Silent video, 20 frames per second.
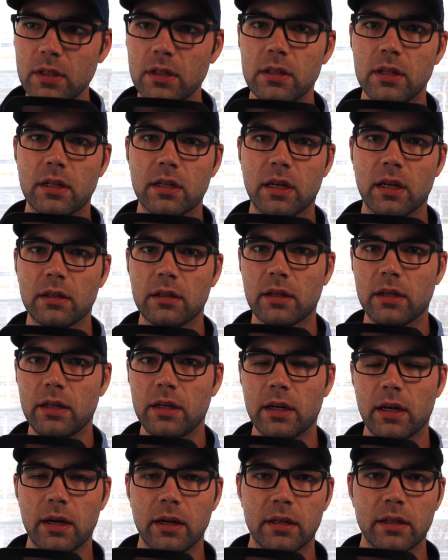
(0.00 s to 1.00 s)

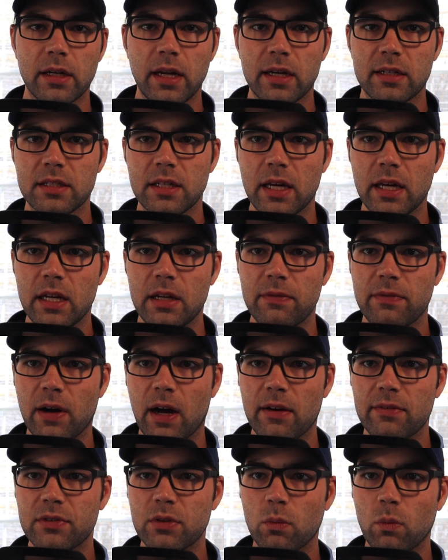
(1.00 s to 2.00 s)
He connects at
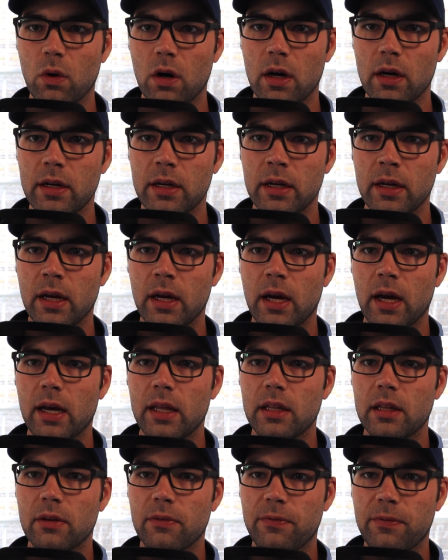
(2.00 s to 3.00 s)
85 to 1. And
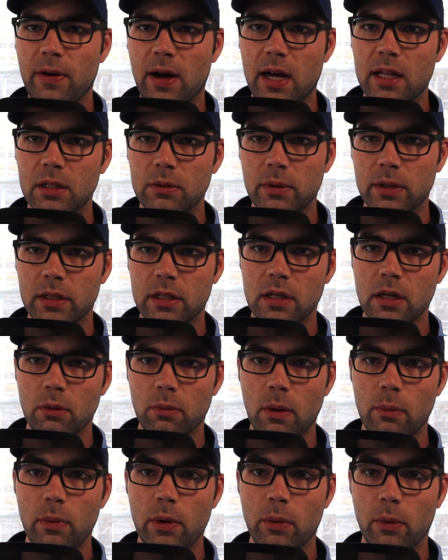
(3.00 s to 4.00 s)
then the following year,
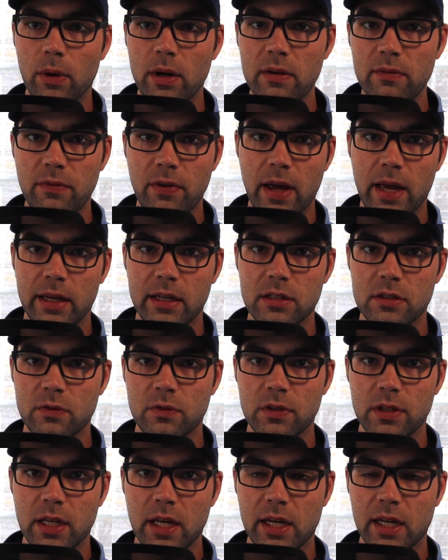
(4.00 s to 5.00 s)
when we were in Vegas
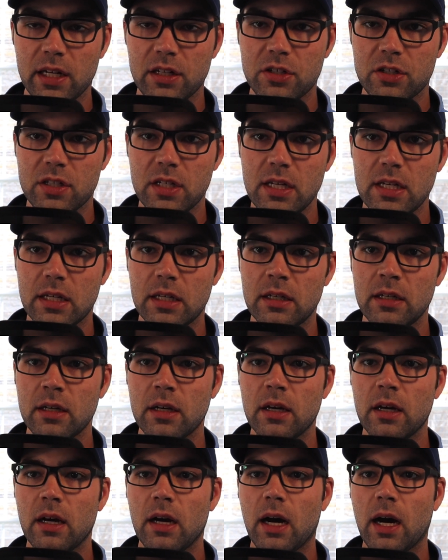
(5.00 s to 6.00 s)
for the NHC,
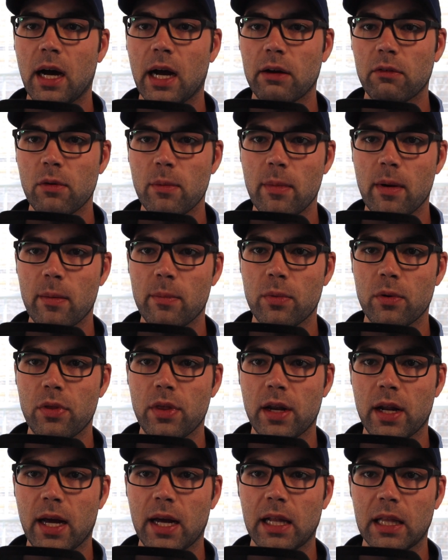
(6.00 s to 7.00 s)
I remember
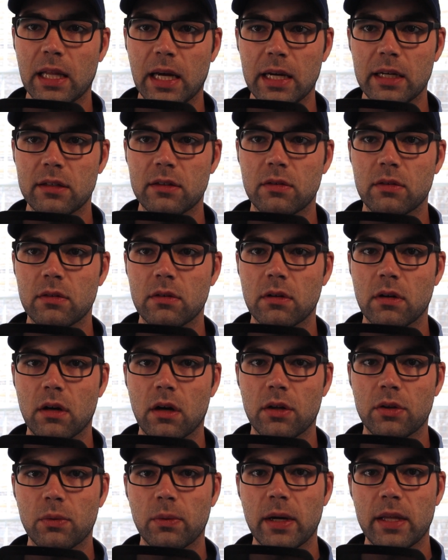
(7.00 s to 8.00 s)
that I liked
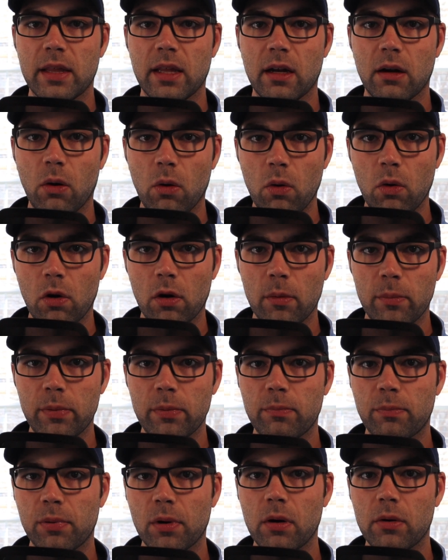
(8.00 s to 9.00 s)
the way that
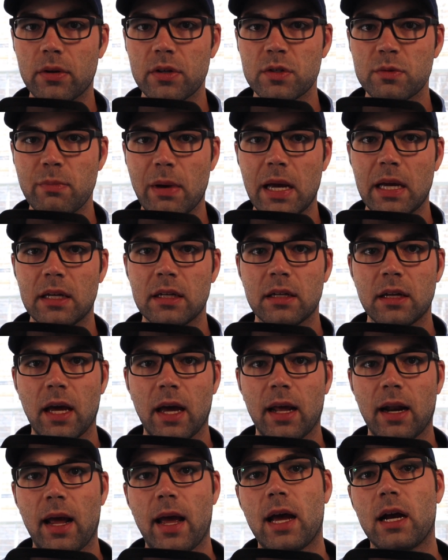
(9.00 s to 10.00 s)
Orb broke his maiden
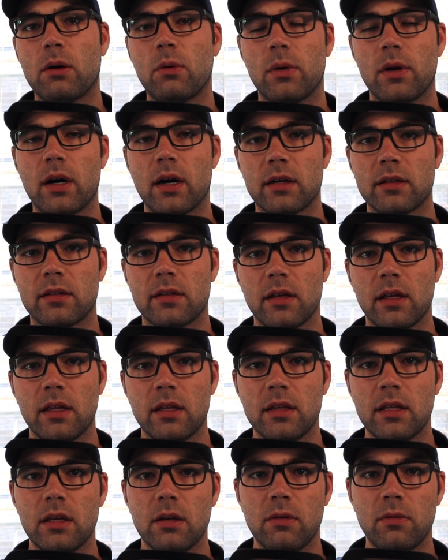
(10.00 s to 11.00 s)
at Aqueduct
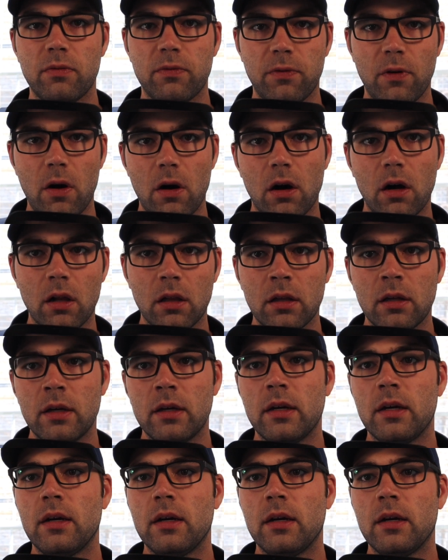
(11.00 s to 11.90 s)
in the fall.